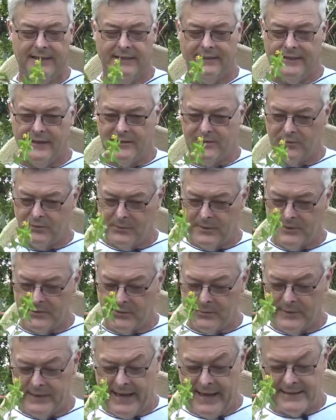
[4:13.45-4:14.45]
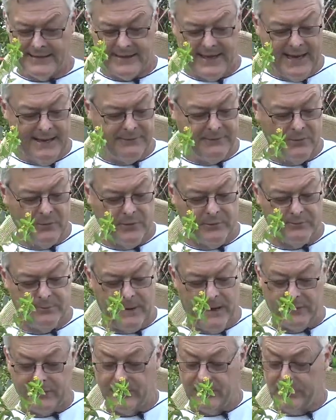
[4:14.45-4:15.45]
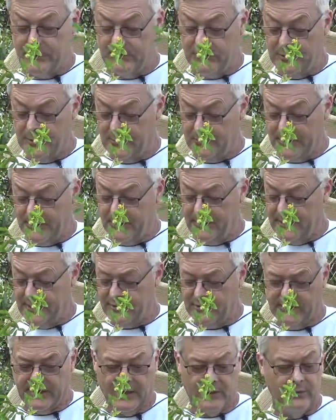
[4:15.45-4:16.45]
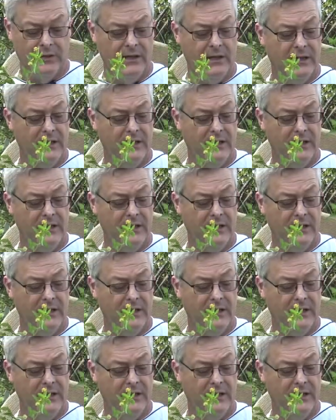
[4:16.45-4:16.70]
These are the ones that we had time for about 2 or 3 weeks ago.